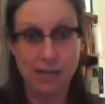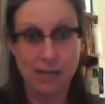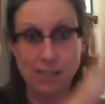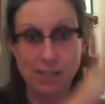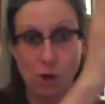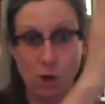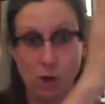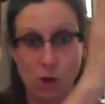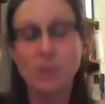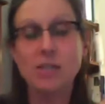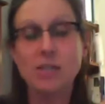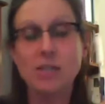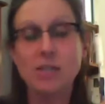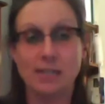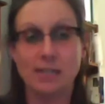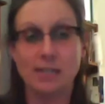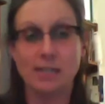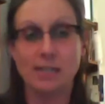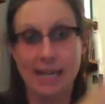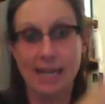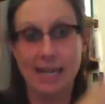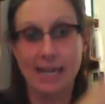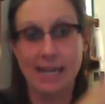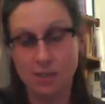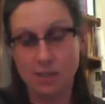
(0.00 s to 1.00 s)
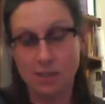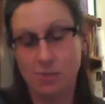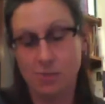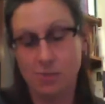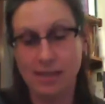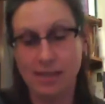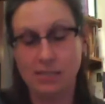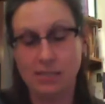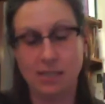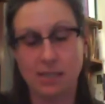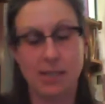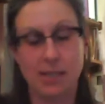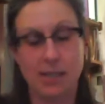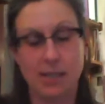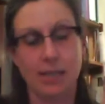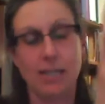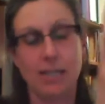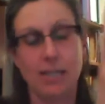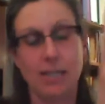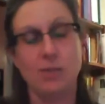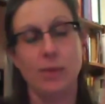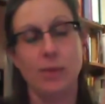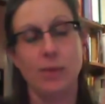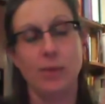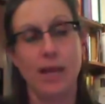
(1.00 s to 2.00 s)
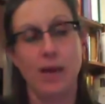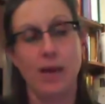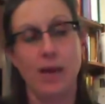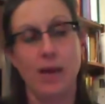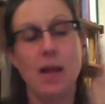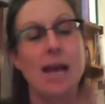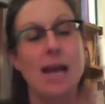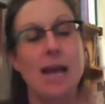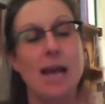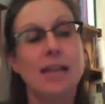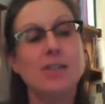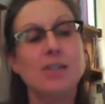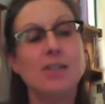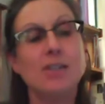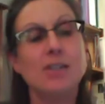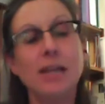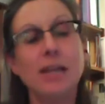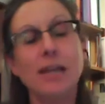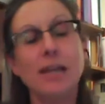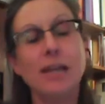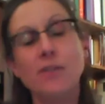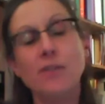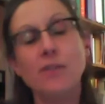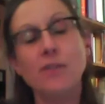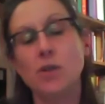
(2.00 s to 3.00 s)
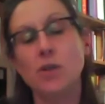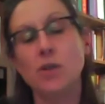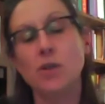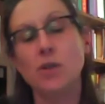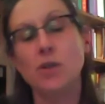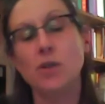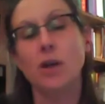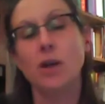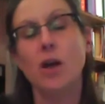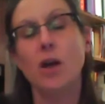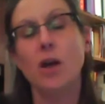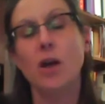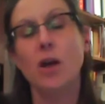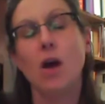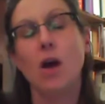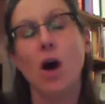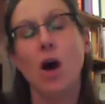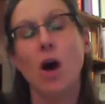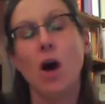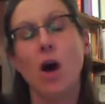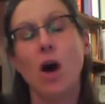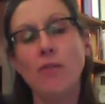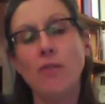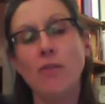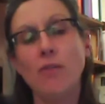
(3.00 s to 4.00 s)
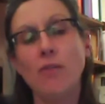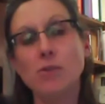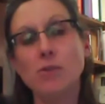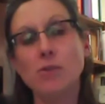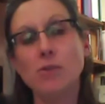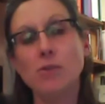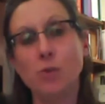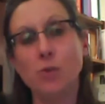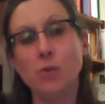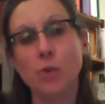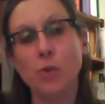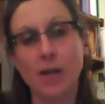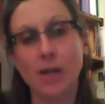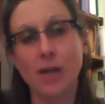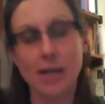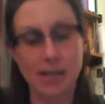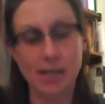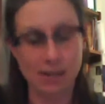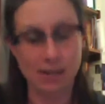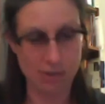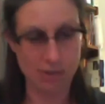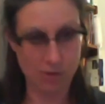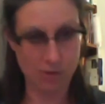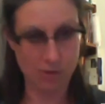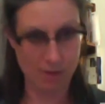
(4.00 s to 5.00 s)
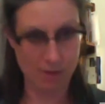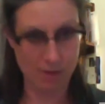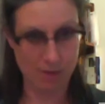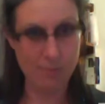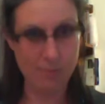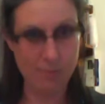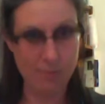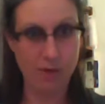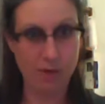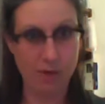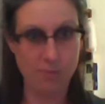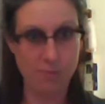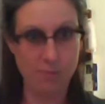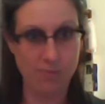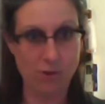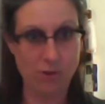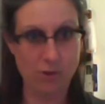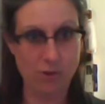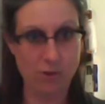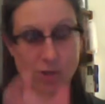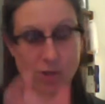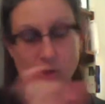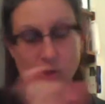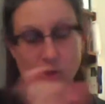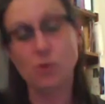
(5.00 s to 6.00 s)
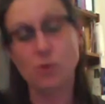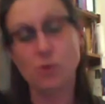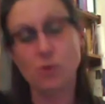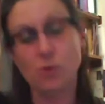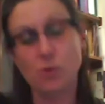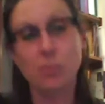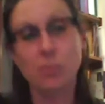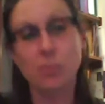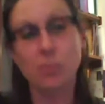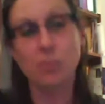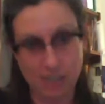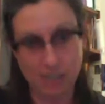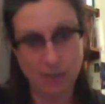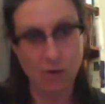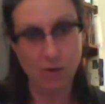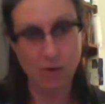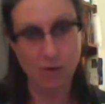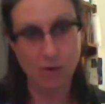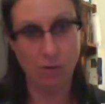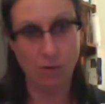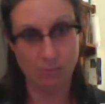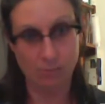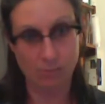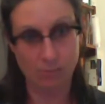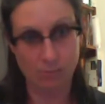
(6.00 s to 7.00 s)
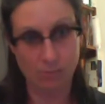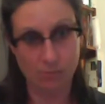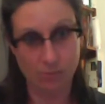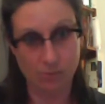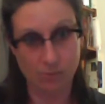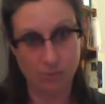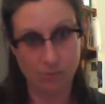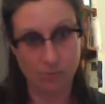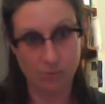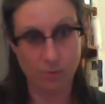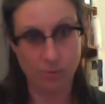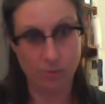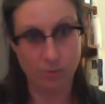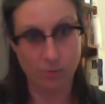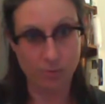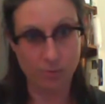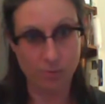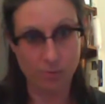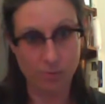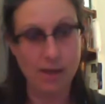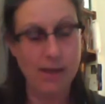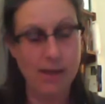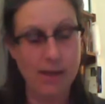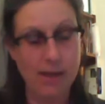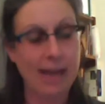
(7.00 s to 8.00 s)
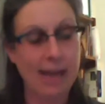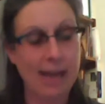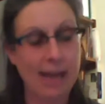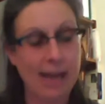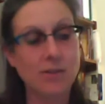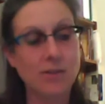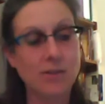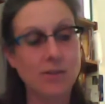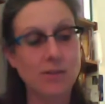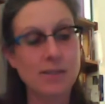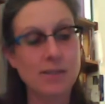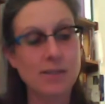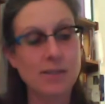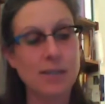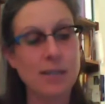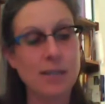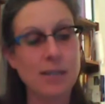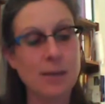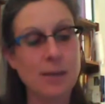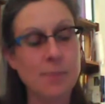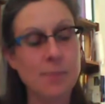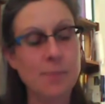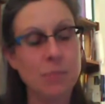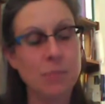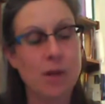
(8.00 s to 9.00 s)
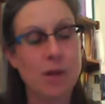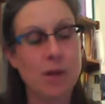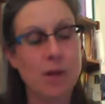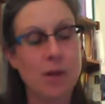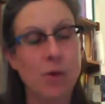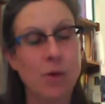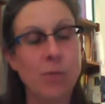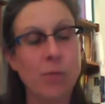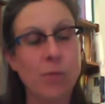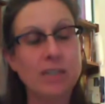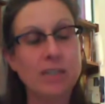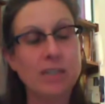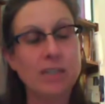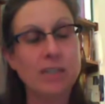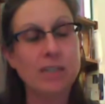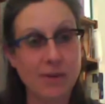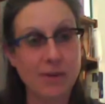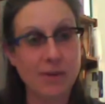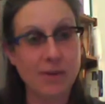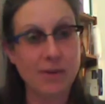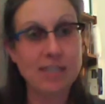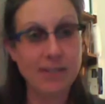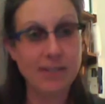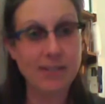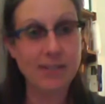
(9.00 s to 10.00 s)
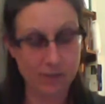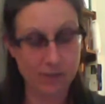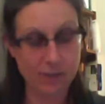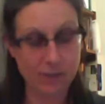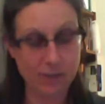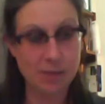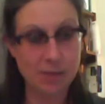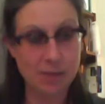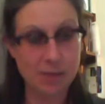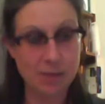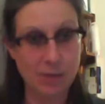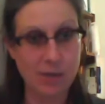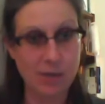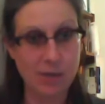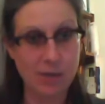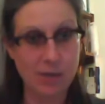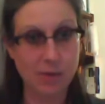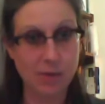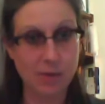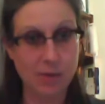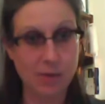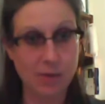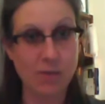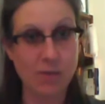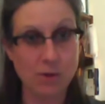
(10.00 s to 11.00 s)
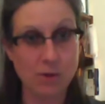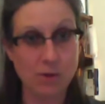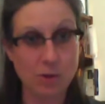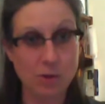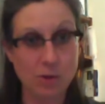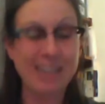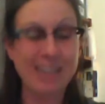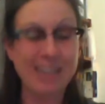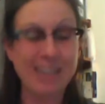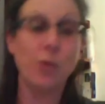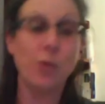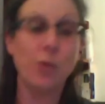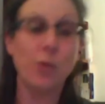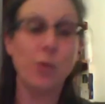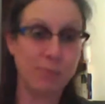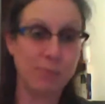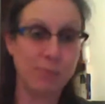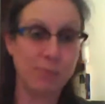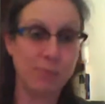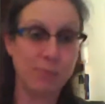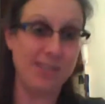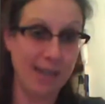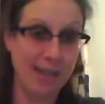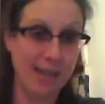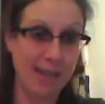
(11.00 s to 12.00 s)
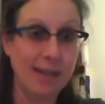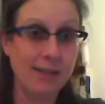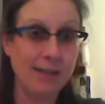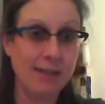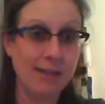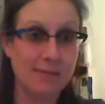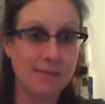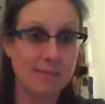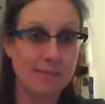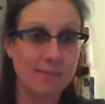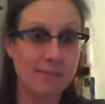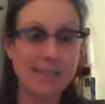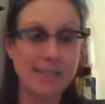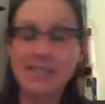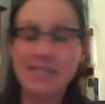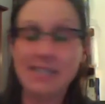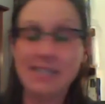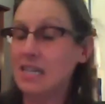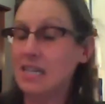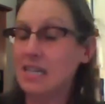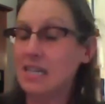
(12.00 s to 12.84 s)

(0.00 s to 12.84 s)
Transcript: It's always going to take into the baseline into account. And so then if you took all of those who were in the treatment group versus those who were in the placebo group and looked to see, was there a difference between groups of those who got 20%? That's an